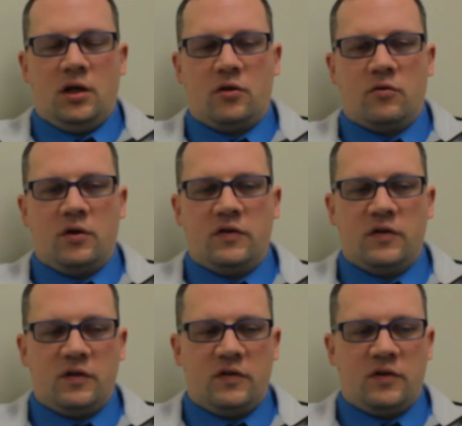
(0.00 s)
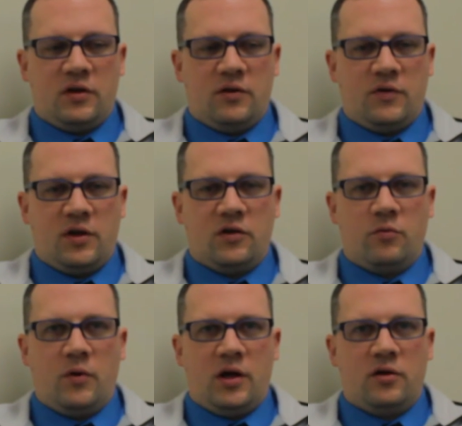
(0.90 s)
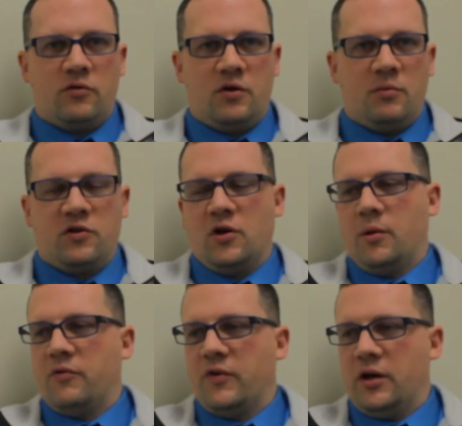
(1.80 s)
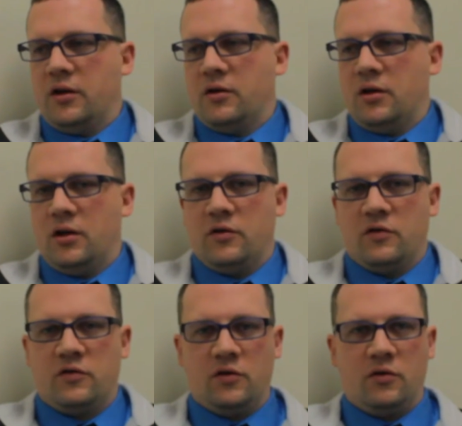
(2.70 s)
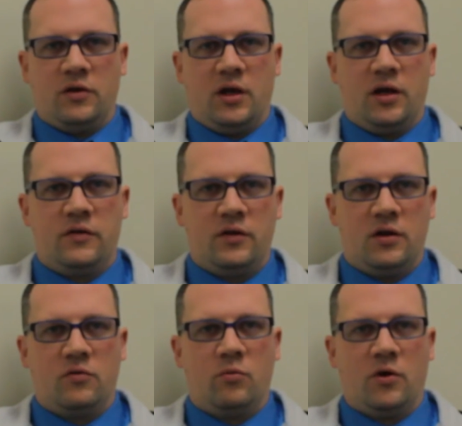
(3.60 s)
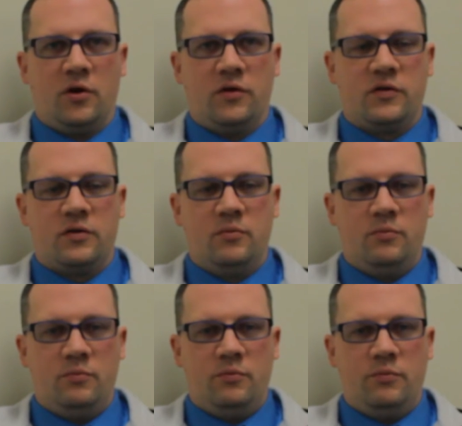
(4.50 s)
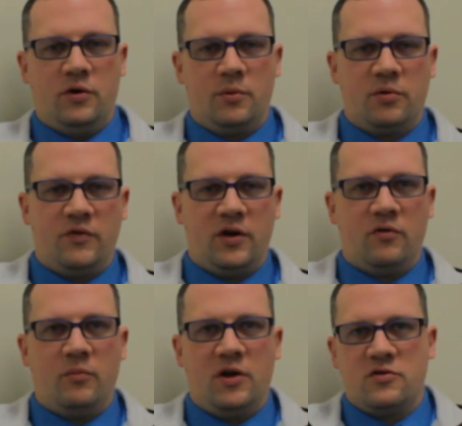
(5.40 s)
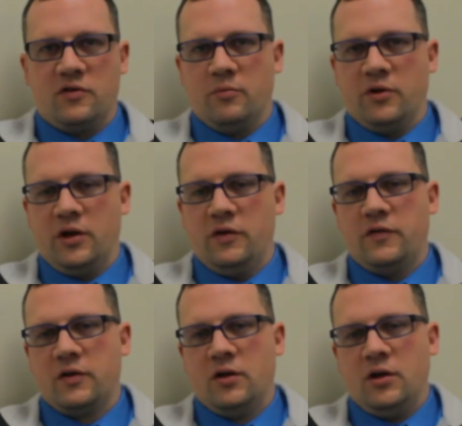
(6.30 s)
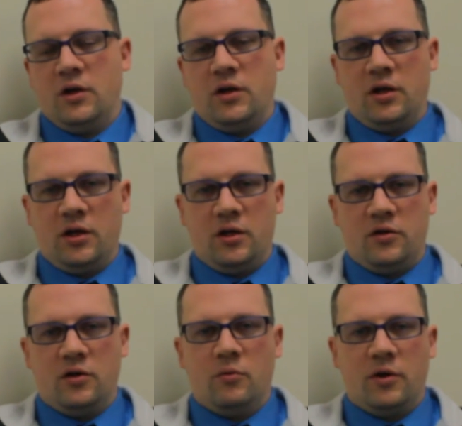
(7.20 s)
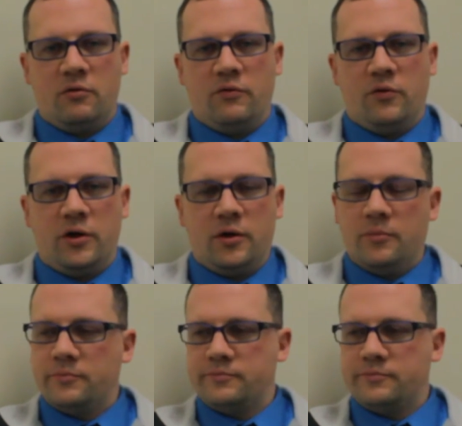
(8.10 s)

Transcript: increases in significance when treatment's not provided, and just show that it's worth putting preventative measures in place and you don't want to avoid it.